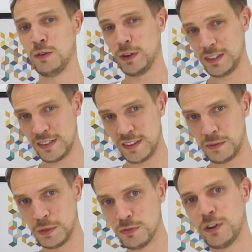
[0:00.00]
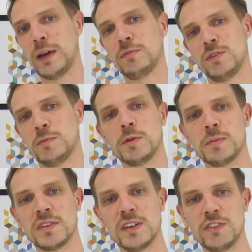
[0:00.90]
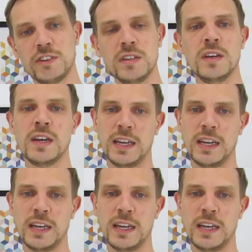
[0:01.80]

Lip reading: What does that mean for App Store optimization?